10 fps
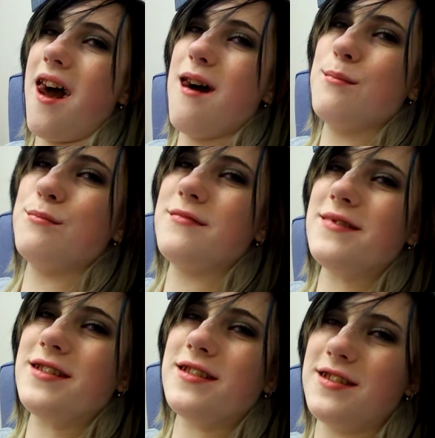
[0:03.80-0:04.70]
I
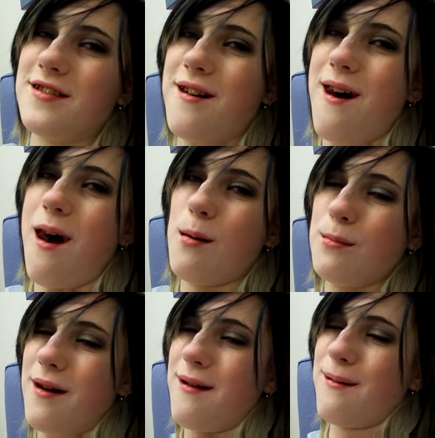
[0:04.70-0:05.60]
miss all
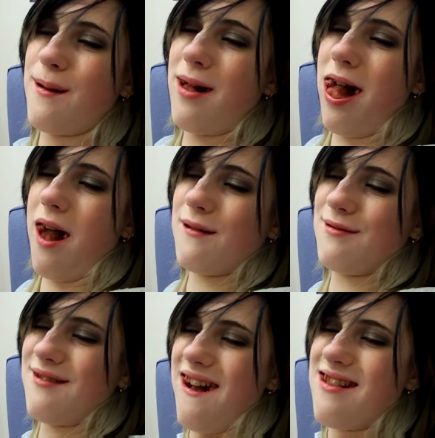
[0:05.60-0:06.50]
my real life
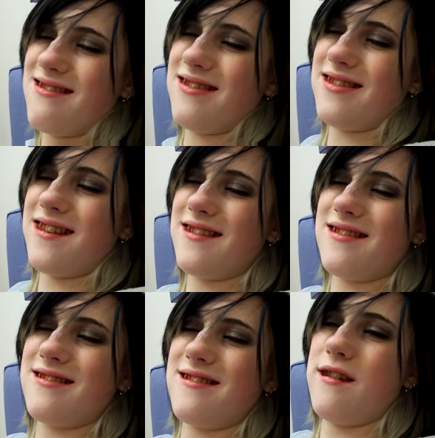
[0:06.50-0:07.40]
friends
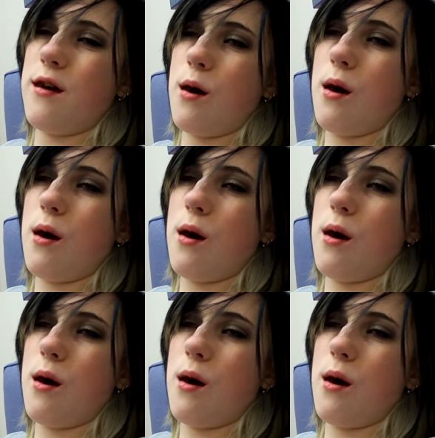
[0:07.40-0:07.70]
too.